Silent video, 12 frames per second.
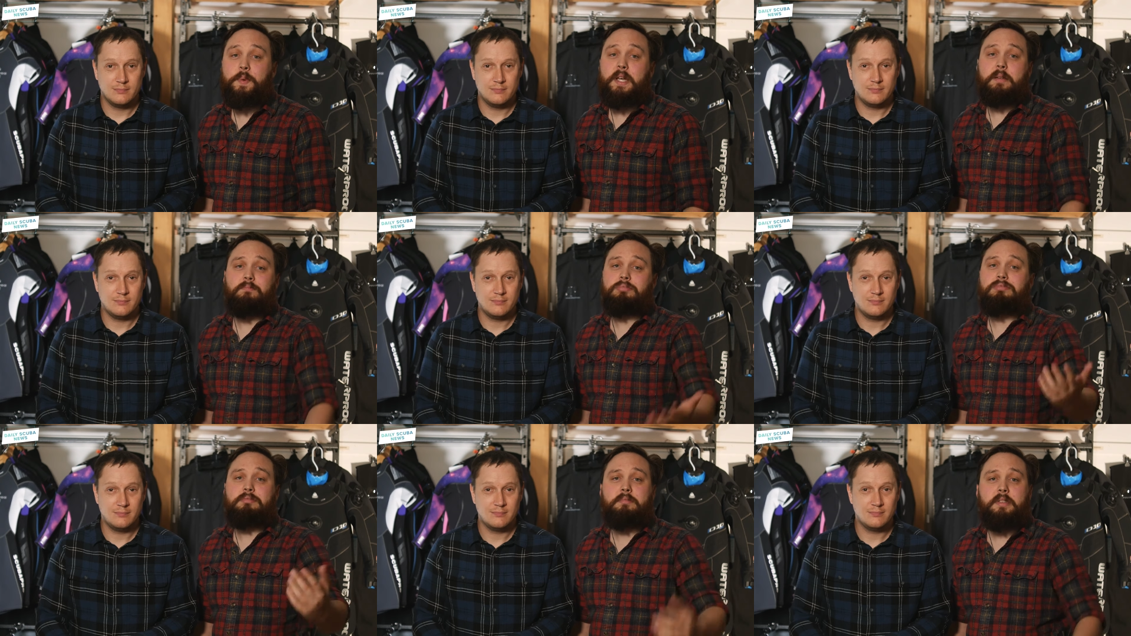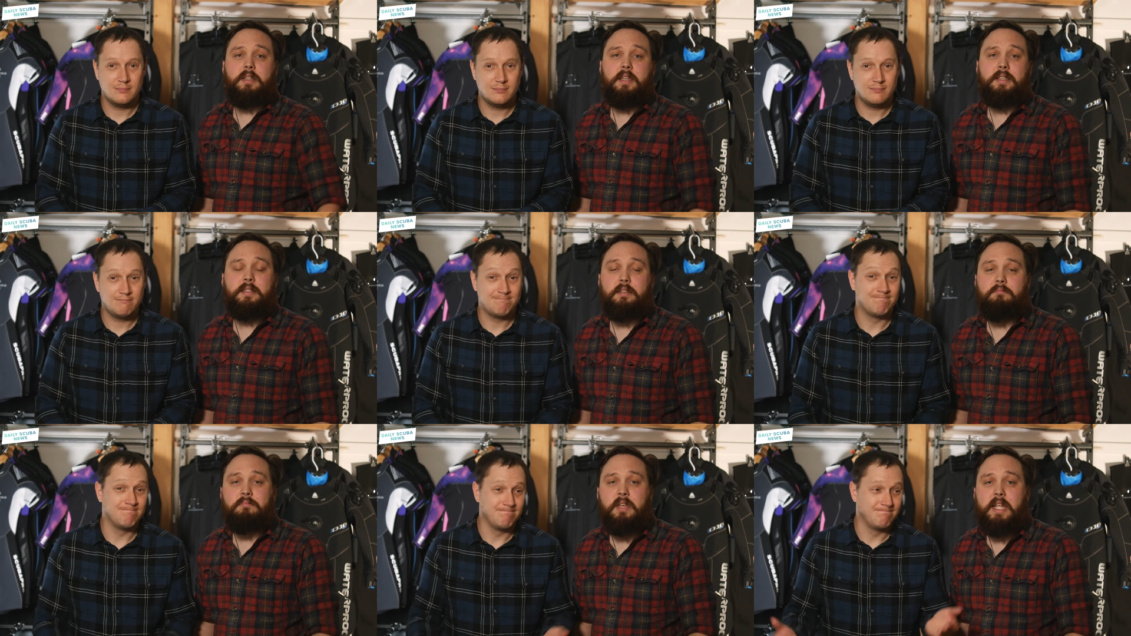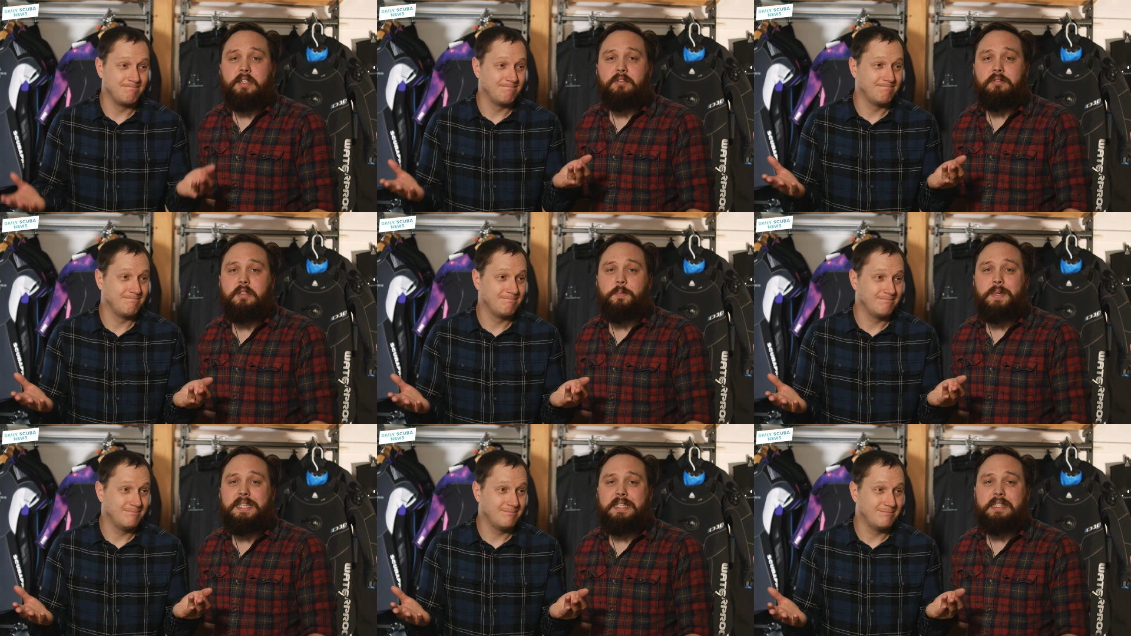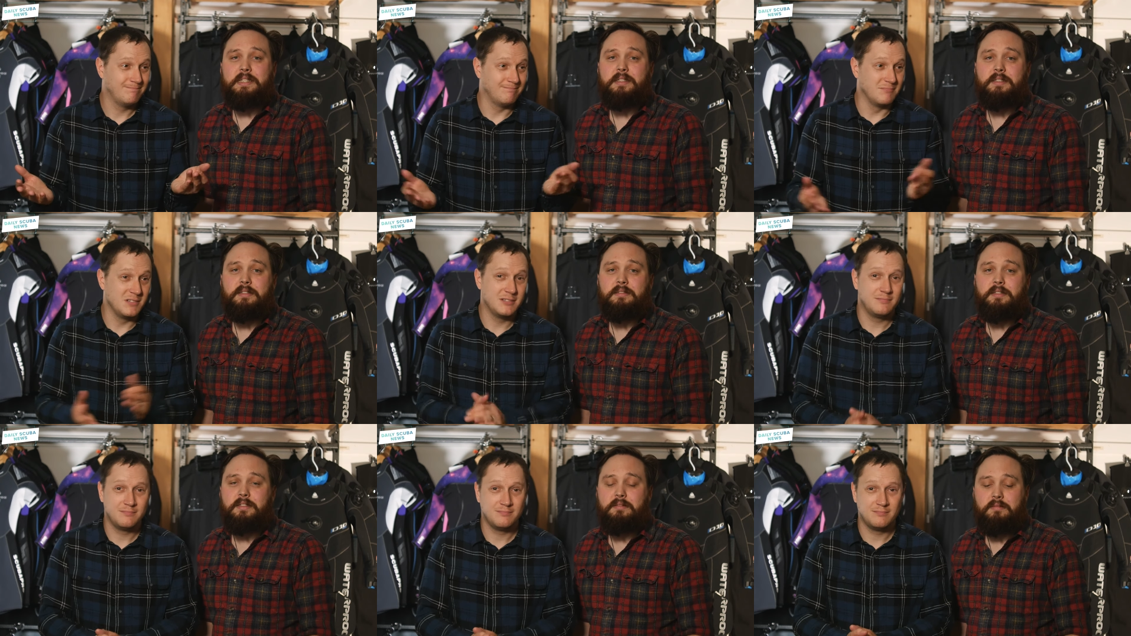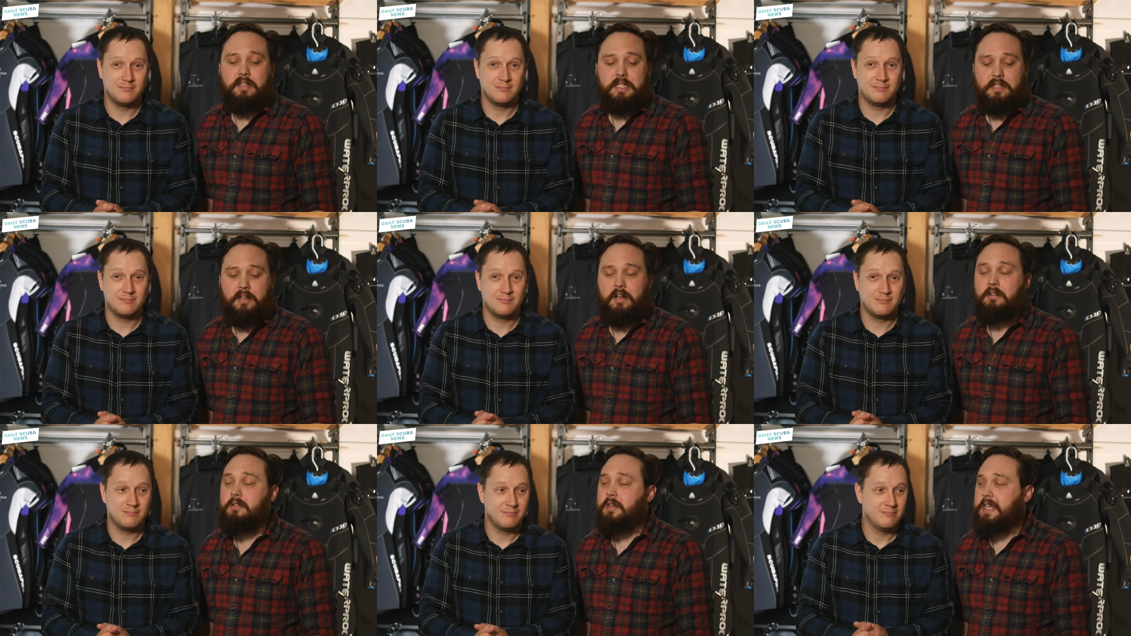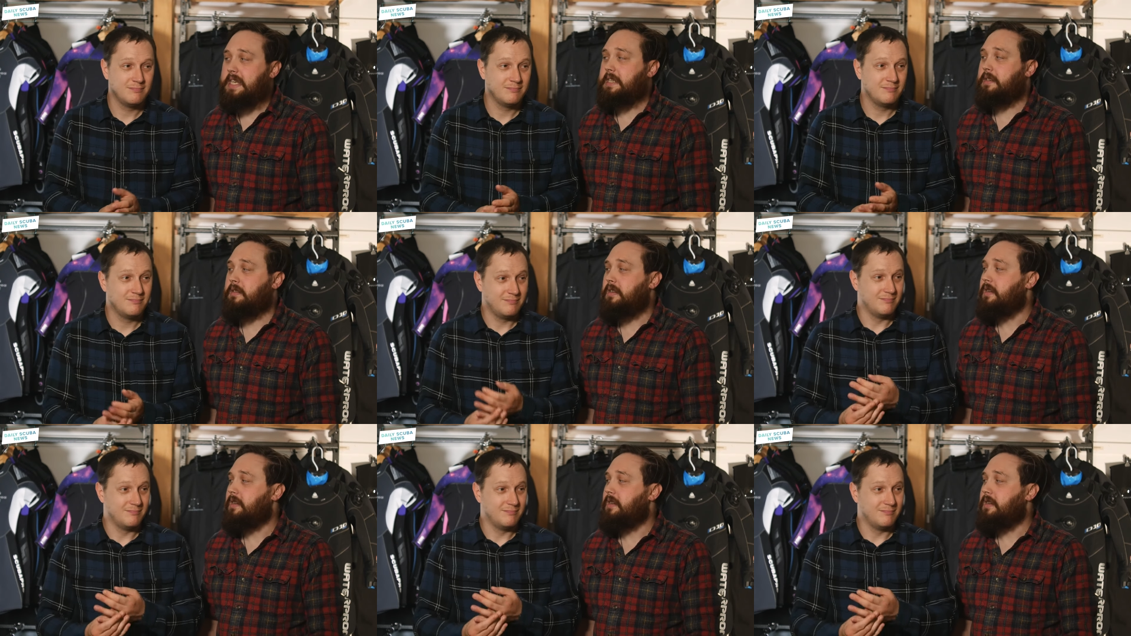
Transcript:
Speaker 1: but yeah, that's the nature of the beast. It's yeah. just it's a hurricane.